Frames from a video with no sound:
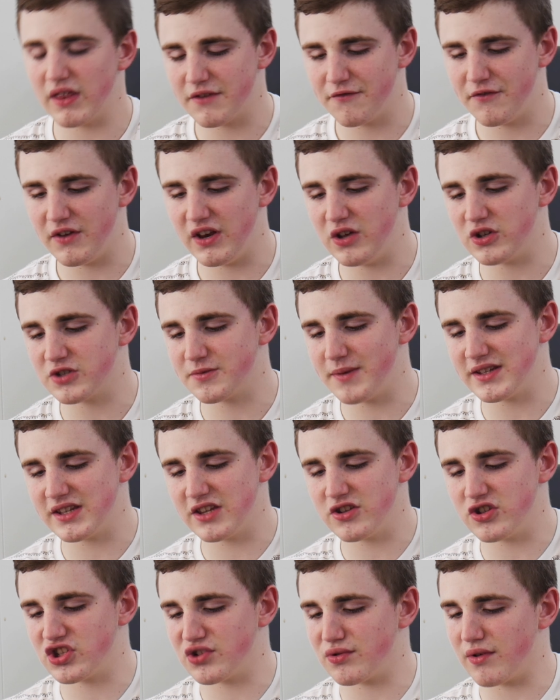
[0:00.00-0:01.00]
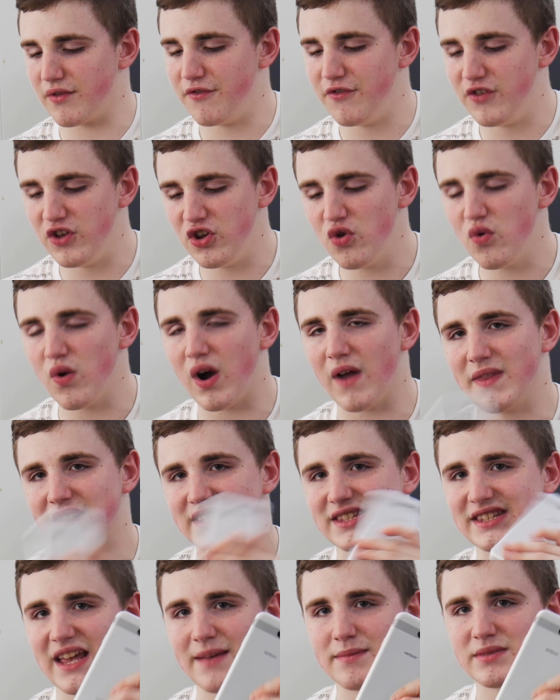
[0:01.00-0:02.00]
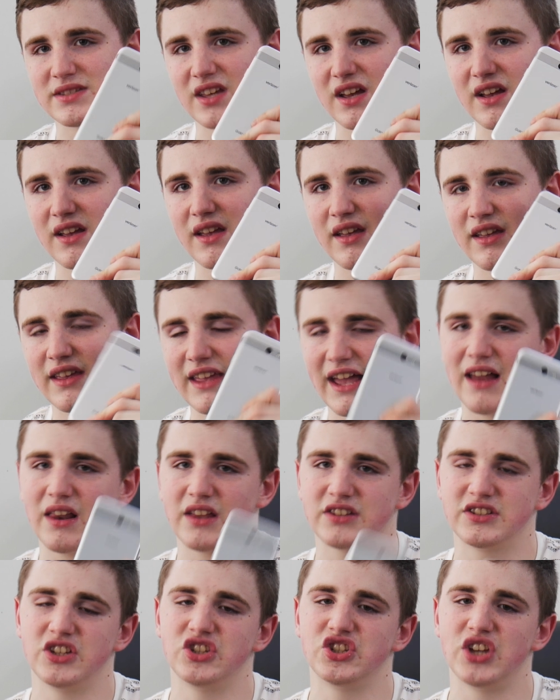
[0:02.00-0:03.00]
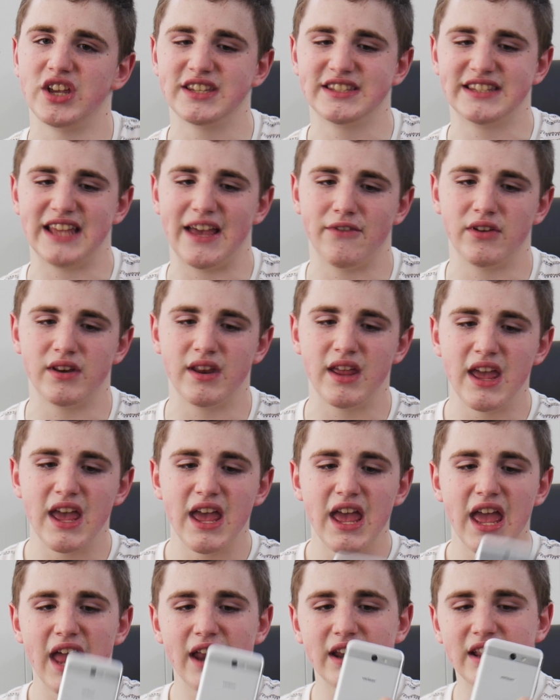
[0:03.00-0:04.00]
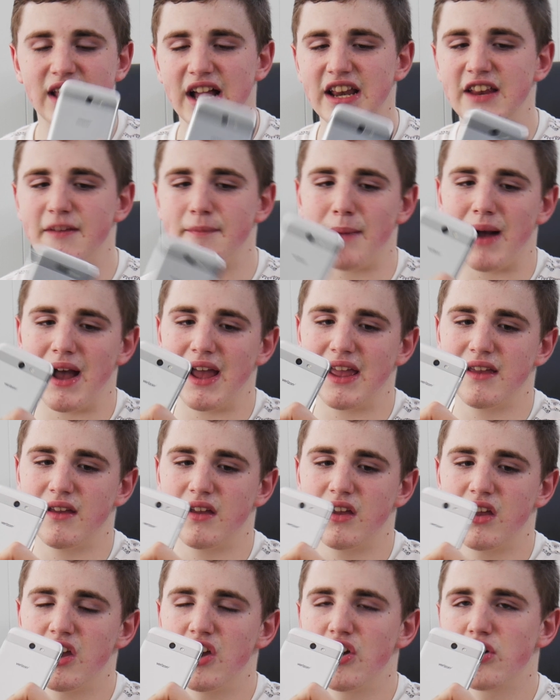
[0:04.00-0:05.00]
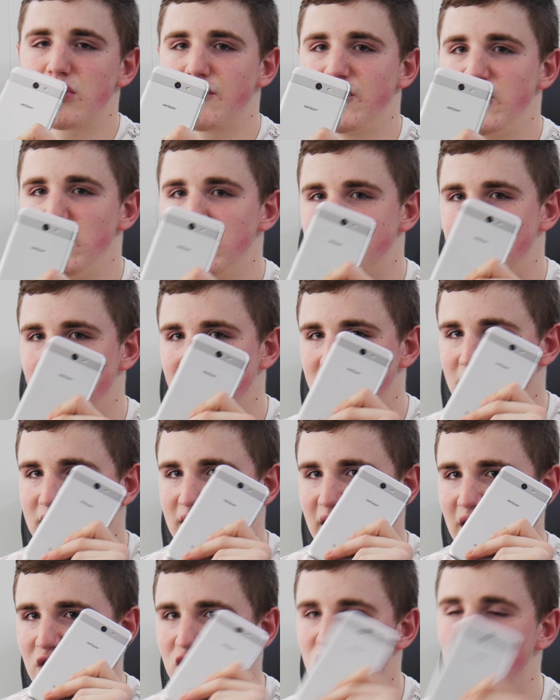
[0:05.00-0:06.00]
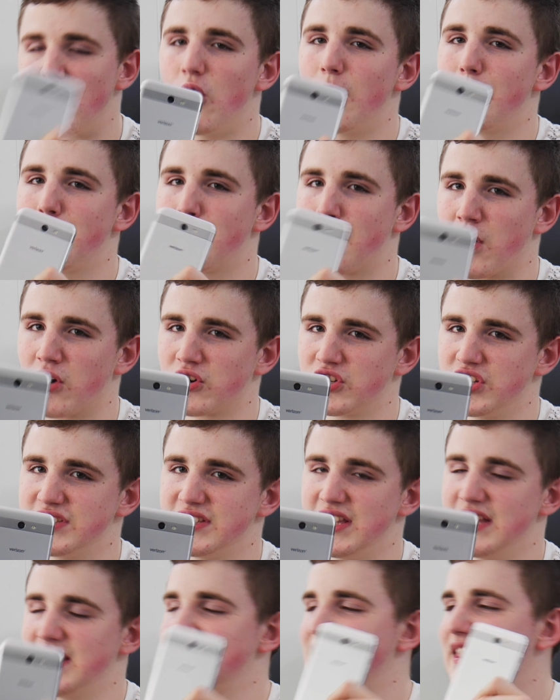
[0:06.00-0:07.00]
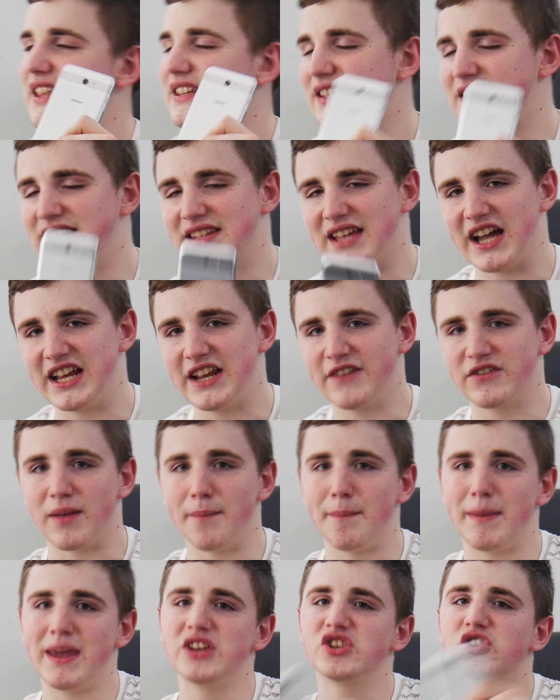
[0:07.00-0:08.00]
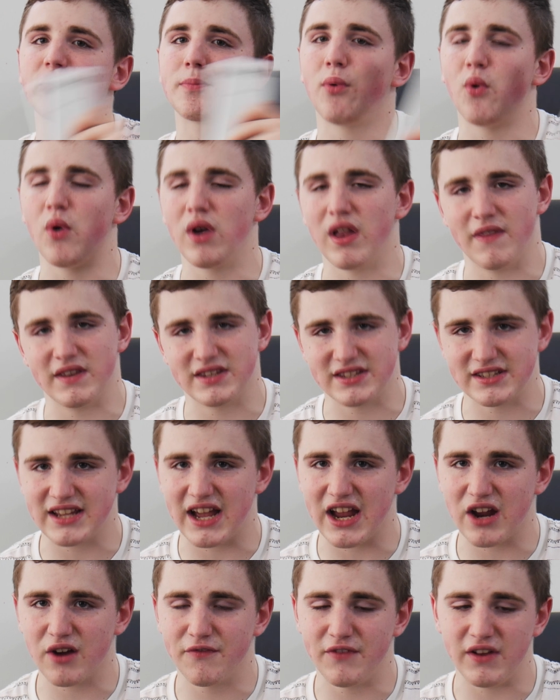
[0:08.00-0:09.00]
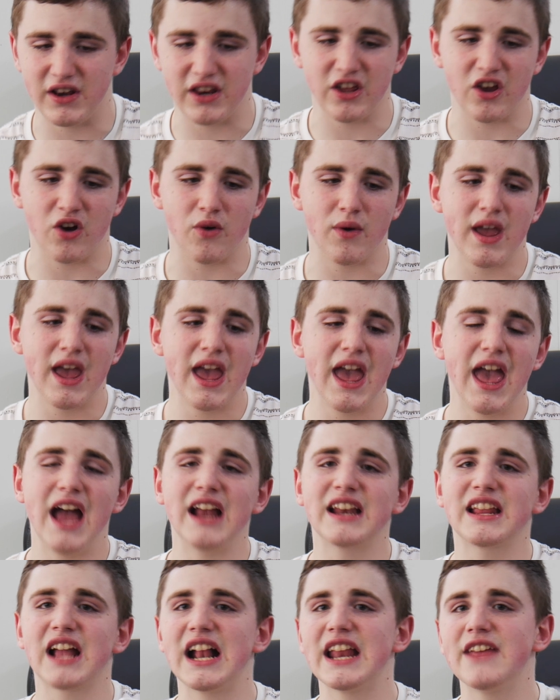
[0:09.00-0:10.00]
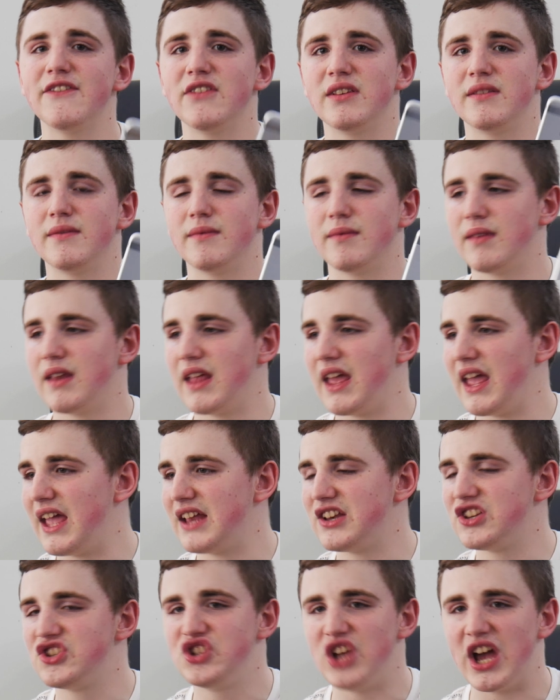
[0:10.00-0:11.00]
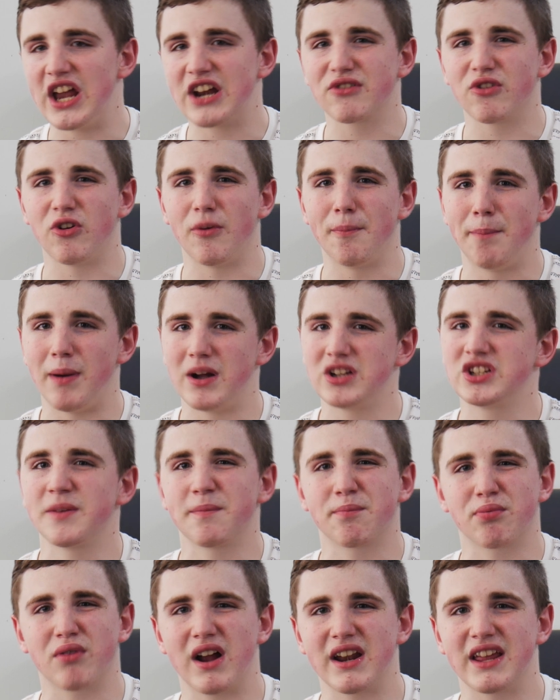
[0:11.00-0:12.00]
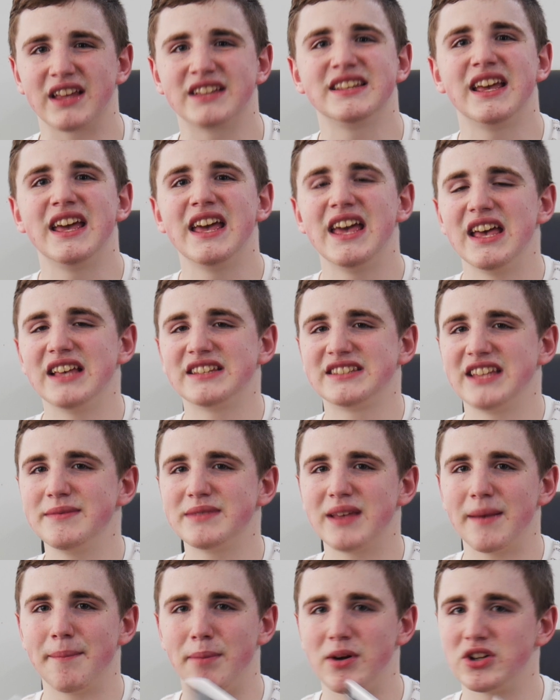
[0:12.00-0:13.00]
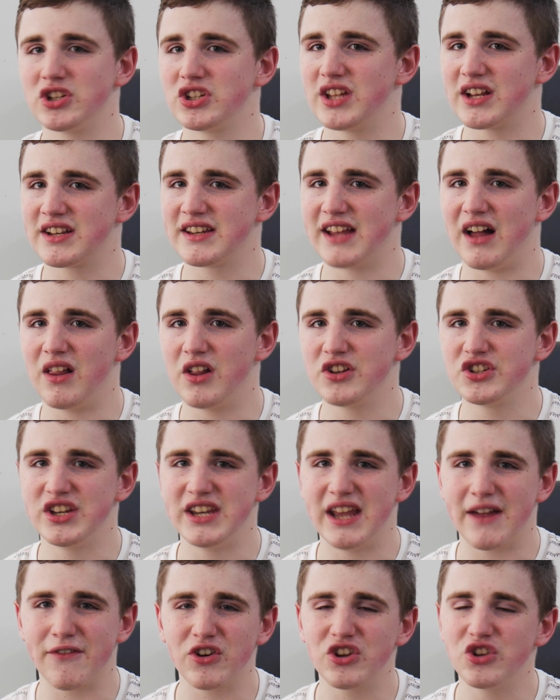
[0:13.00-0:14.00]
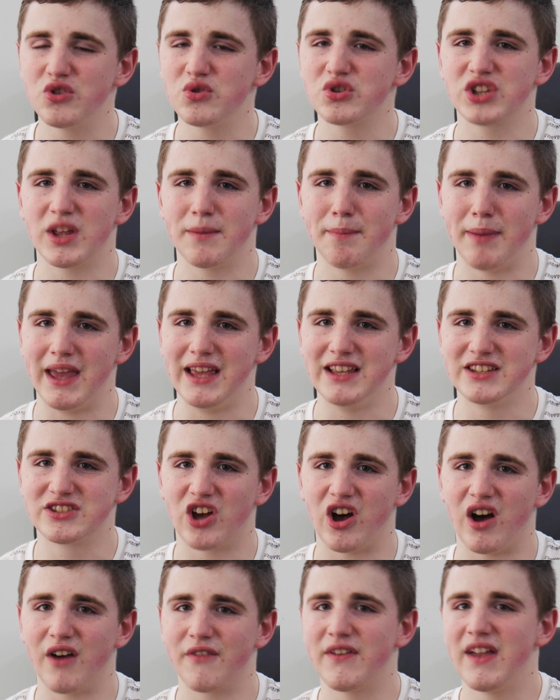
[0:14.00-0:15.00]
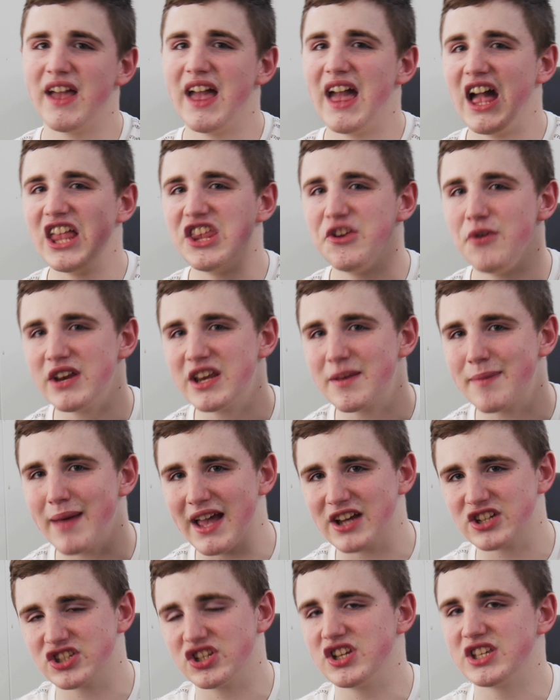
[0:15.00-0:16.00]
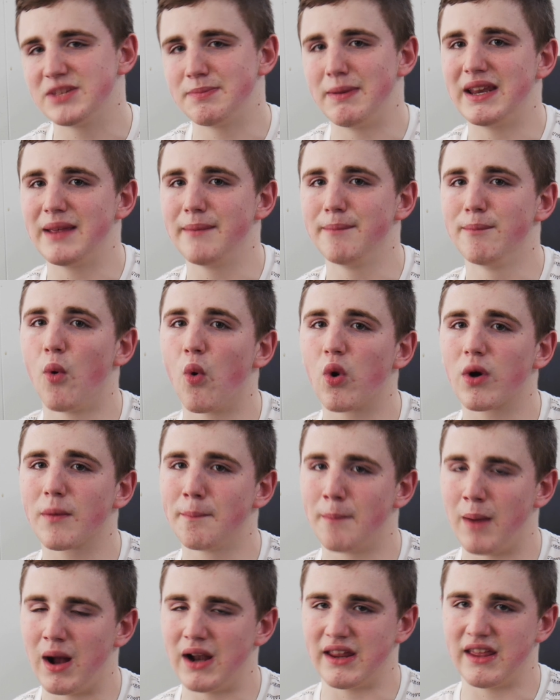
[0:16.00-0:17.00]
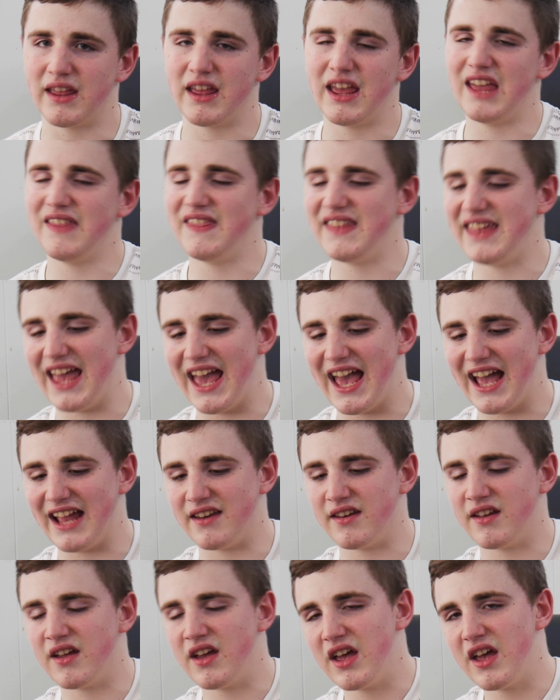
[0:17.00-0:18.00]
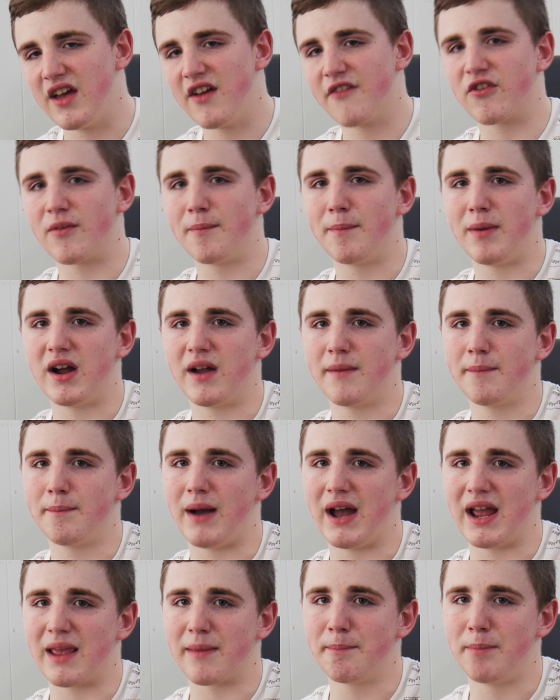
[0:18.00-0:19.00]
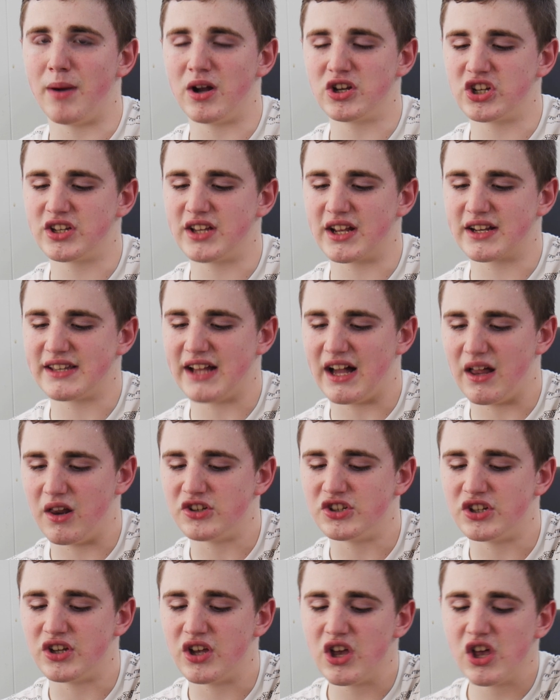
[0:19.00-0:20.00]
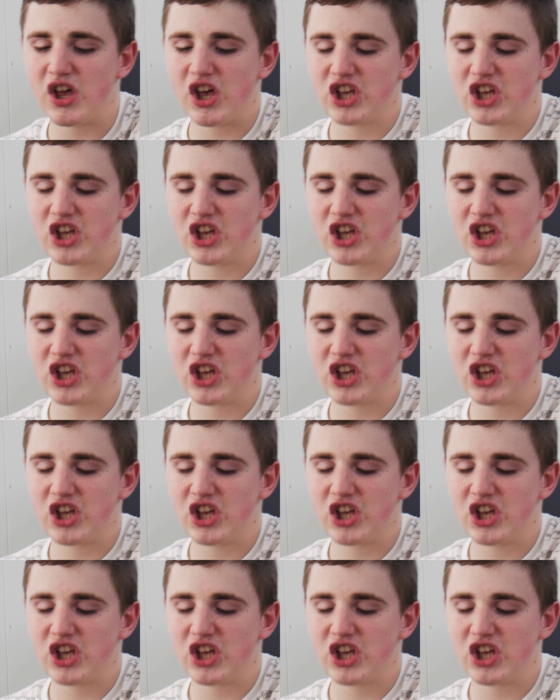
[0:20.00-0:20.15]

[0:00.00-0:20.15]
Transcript: of this video is basically just a review on the Samsung Galaxy J7 and kind of my review is basically saying don't purchase it. This is kind of the major point of this entire video and kind of in in general, budget products, it seems that budget technology never usually pays off, and you end up actually spending more money in the end from bu buying budget technology.